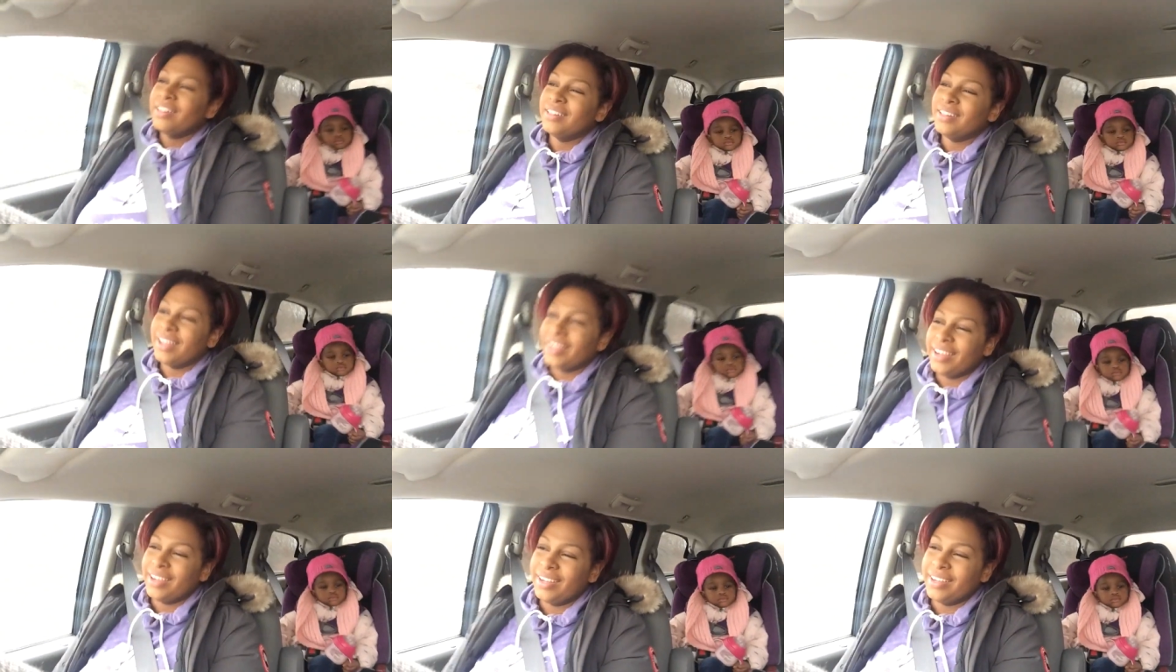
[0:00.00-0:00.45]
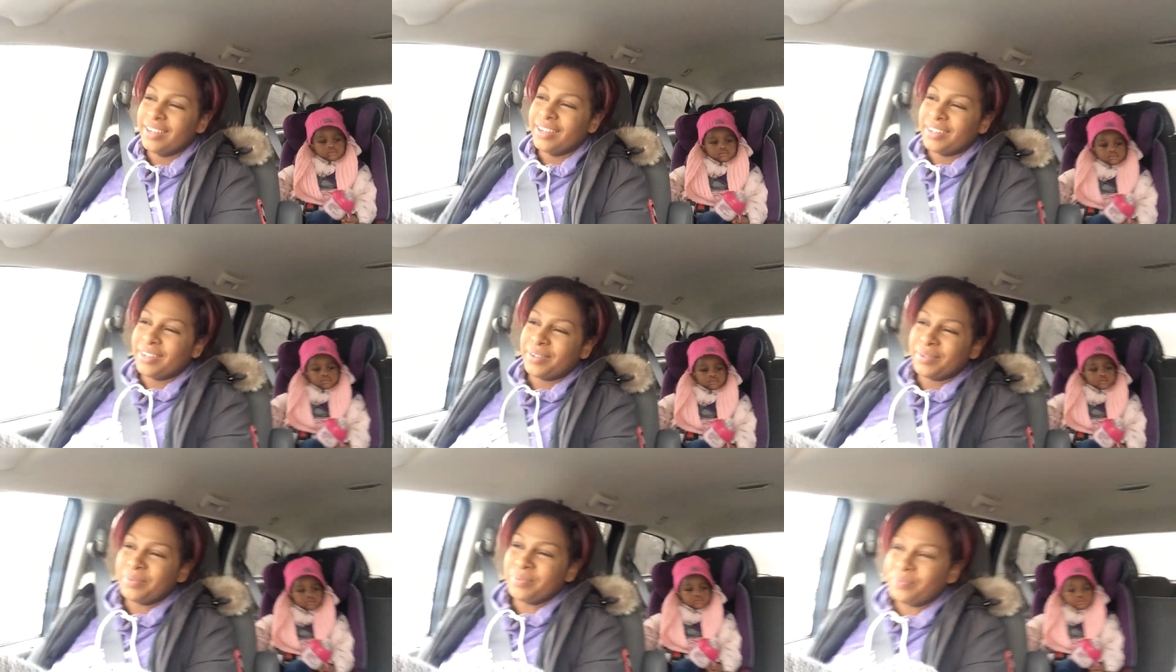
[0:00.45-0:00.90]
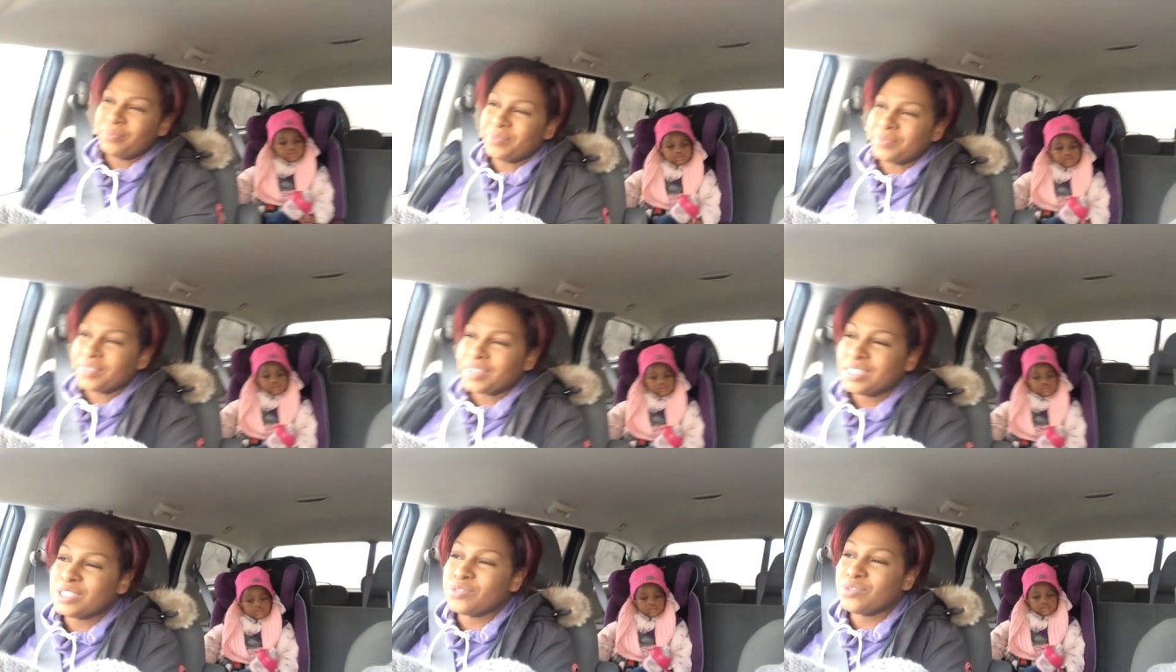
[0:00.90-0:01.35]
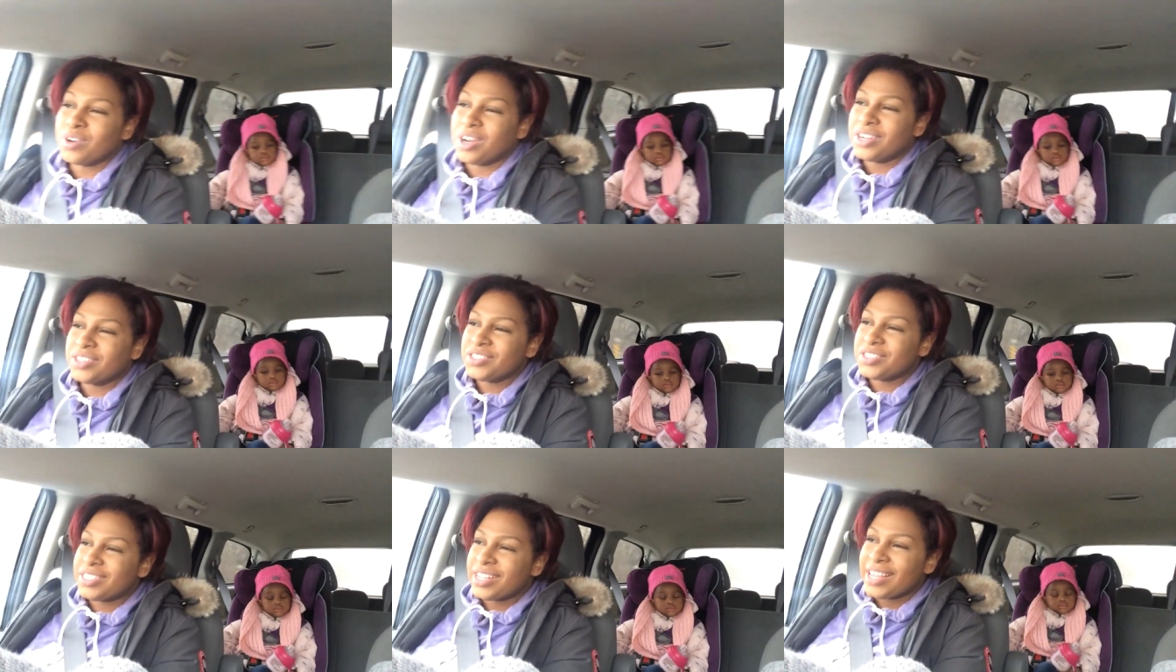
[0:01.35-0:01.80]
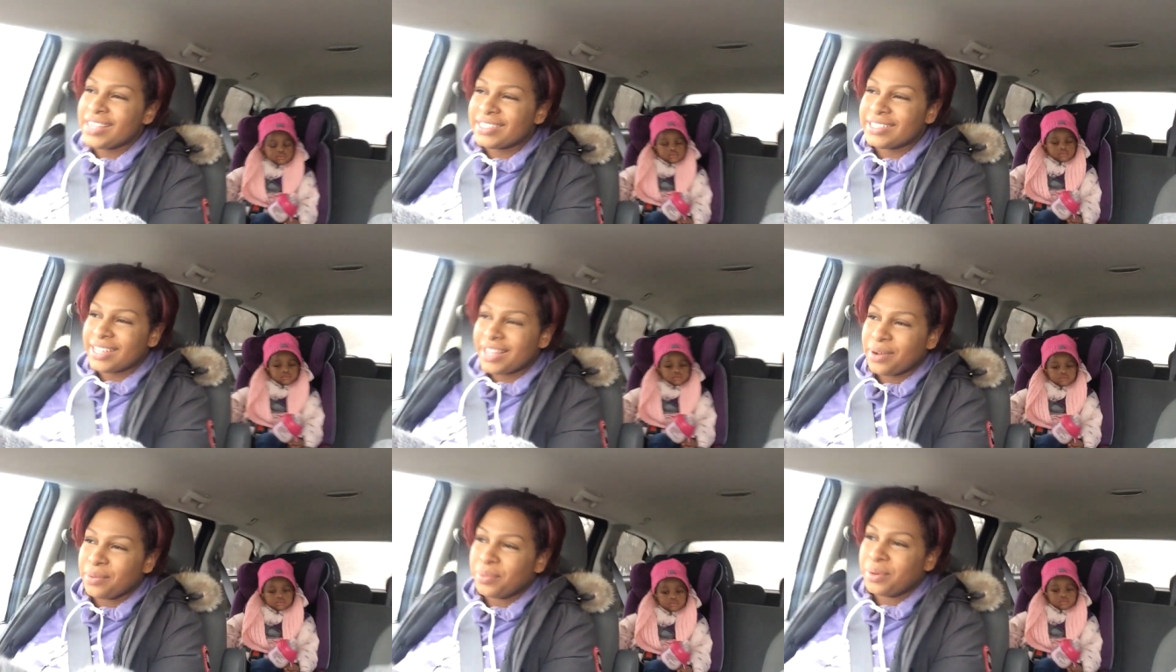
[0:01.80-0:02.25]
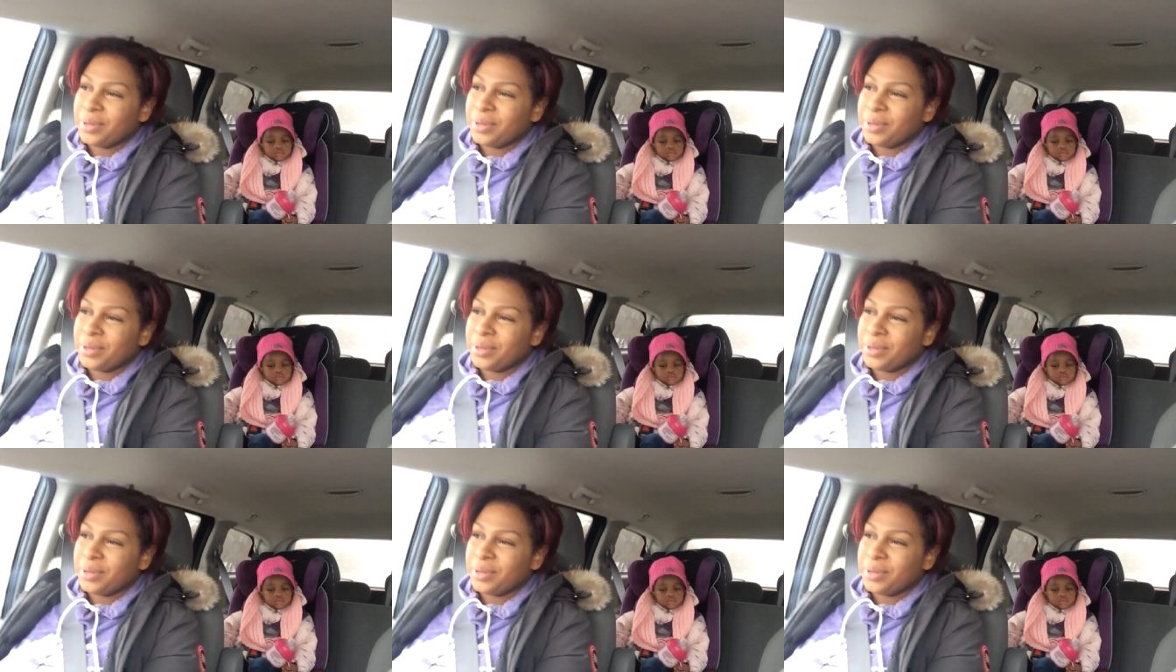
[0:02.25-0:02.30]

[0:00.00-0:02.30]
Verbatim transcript: like, because Rogers has that